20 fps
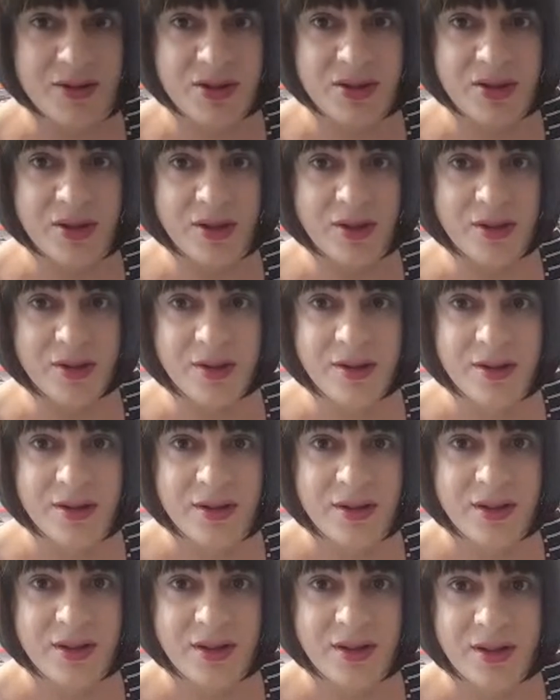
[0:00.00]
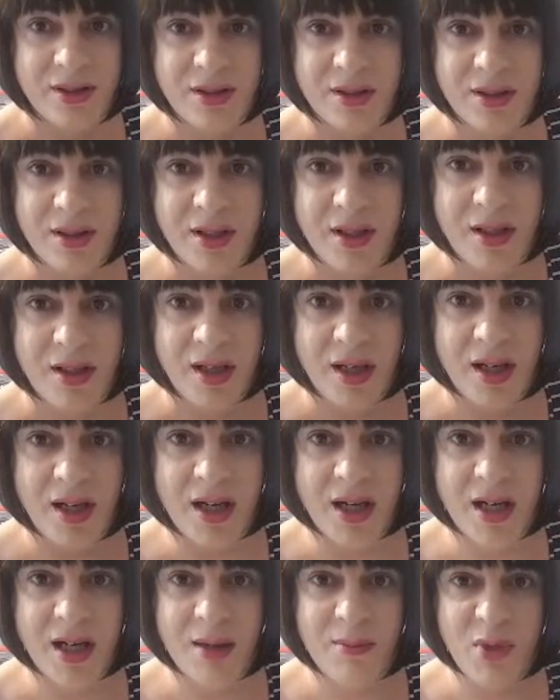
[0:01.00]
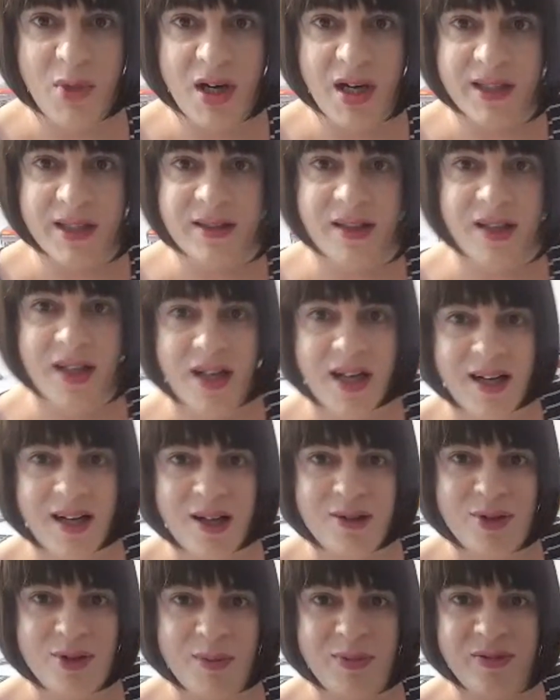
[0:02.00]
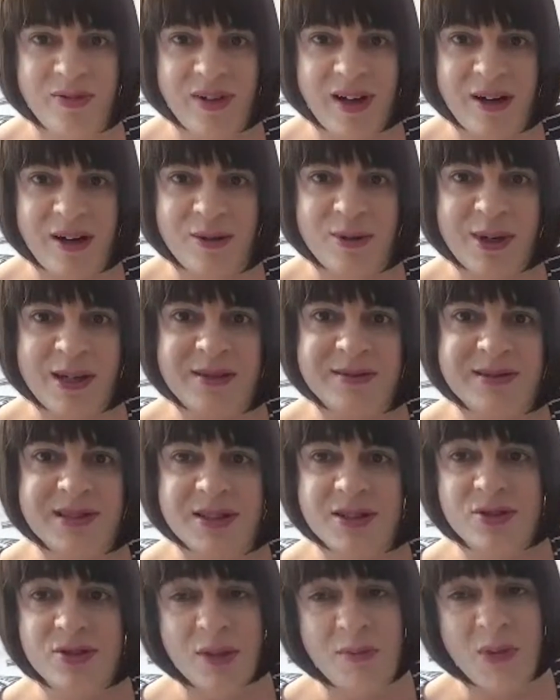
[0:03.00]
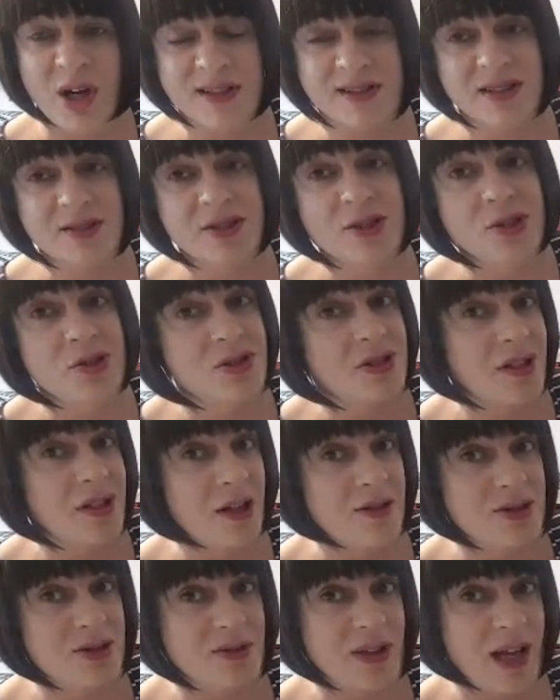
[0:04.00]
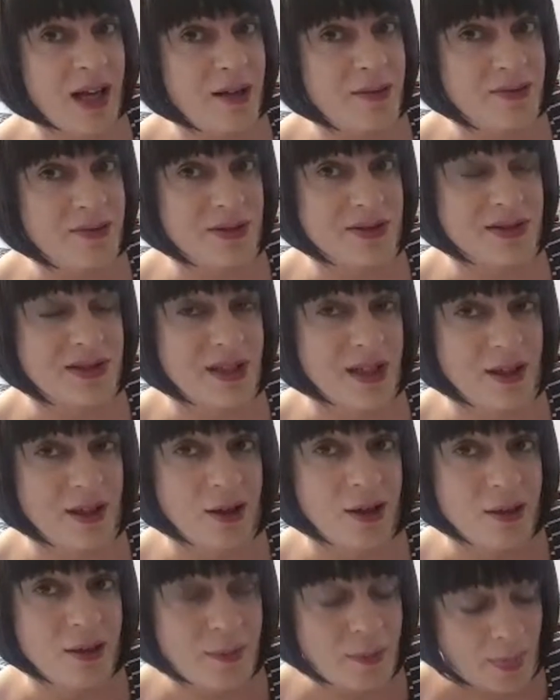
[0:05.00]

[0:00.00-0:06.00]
to Hello, Rob Farrell. Welcome to the stream. I did used to go to Halfords a lot,